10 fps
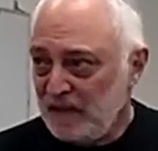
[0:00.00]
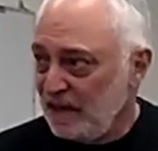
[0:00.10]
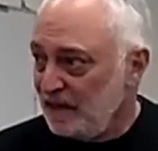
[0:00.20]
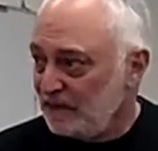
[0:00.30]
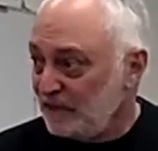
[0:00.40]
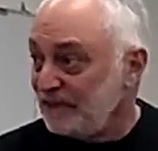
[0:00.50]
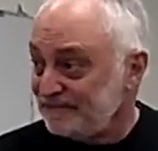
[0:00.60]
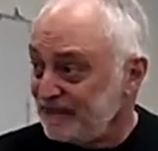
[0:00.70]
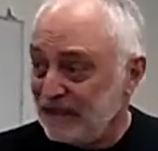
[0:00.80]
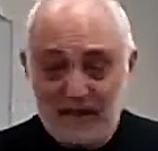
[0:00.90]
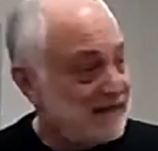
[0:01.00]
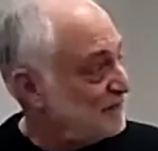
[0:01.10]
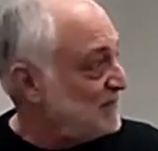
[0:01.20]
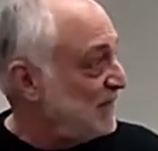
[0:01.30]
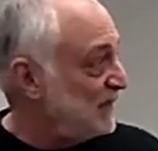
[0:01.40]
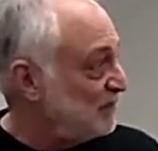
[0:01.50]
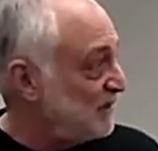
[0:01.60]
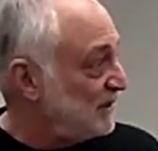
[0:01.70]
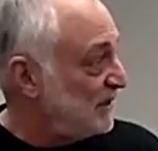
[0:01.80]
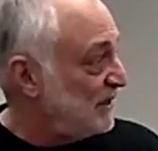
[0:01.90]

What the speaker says: well, I'll let him tell you, but